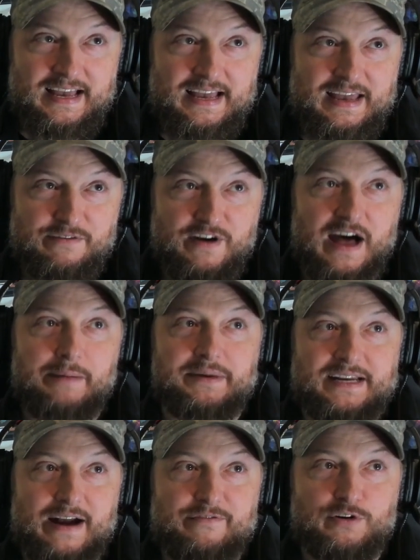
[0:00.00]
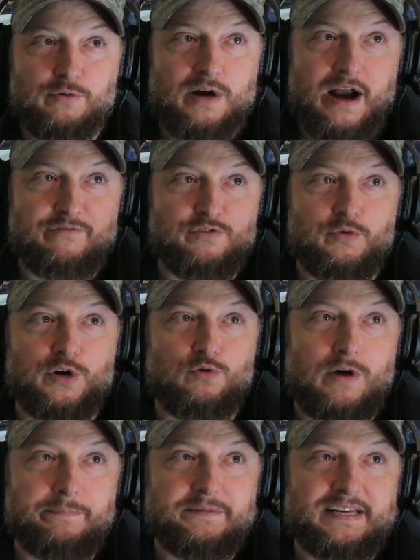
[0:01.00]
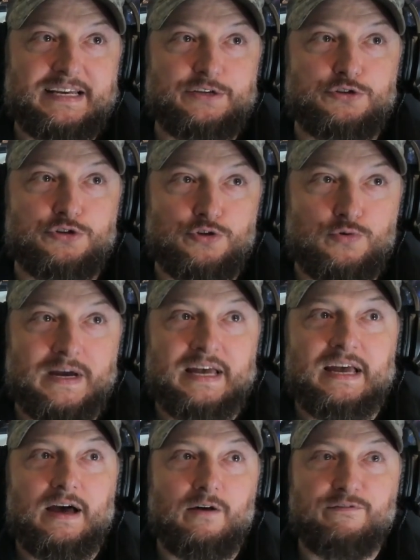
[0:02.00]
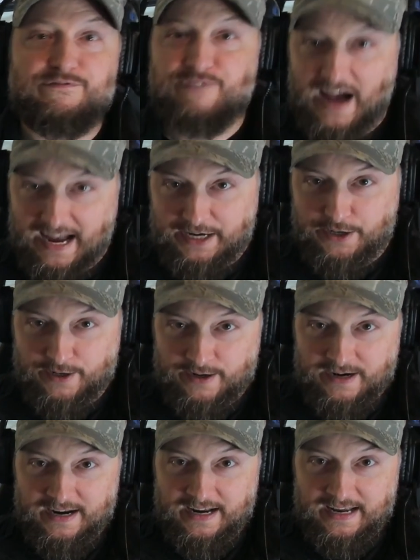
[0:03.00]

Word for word: He vomited everywhere. Everyone erupted into fire.